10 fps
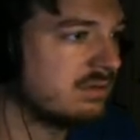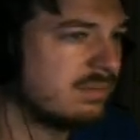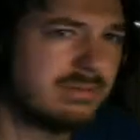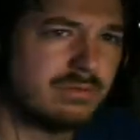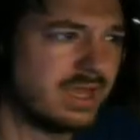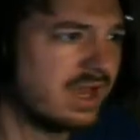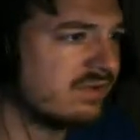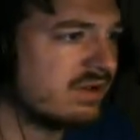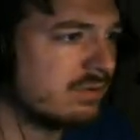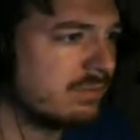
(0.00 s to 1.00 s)
Maybe we have, I
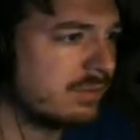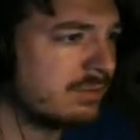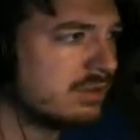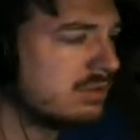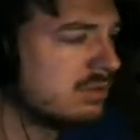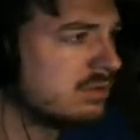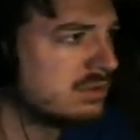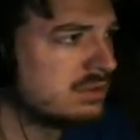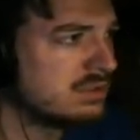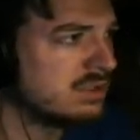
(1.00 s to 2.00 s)
don't remember.
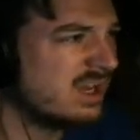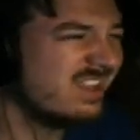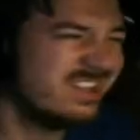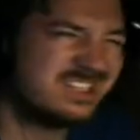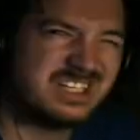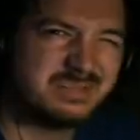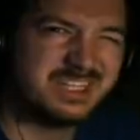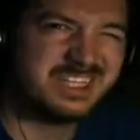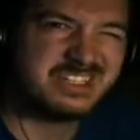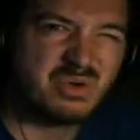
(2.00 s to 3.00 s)
I
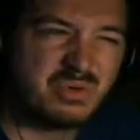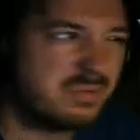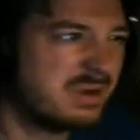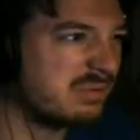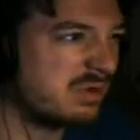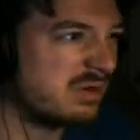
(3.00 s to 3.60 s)
legitimately don't remember.